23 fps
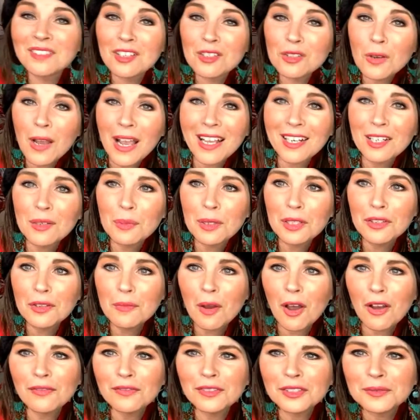so I had to peel them
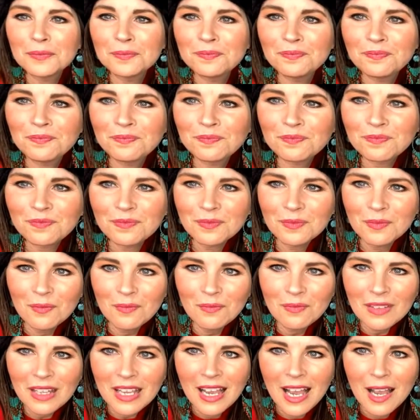off.
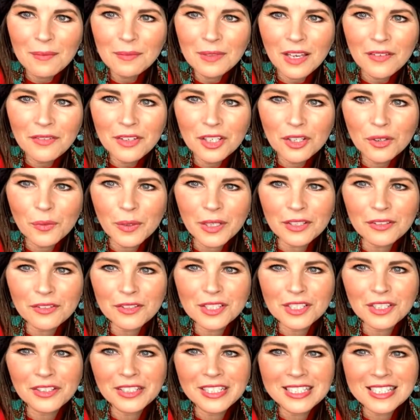I'm loving your winter
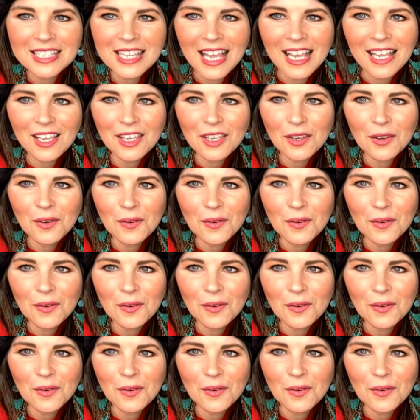series. Thank